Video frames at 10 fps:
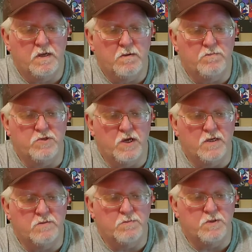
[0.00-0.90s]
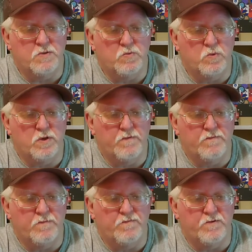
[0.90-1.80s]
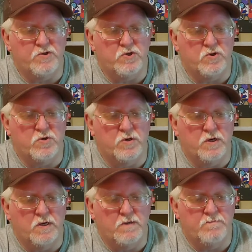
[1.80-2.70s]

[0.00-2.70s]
Yep, Jasmine is one of them for sure.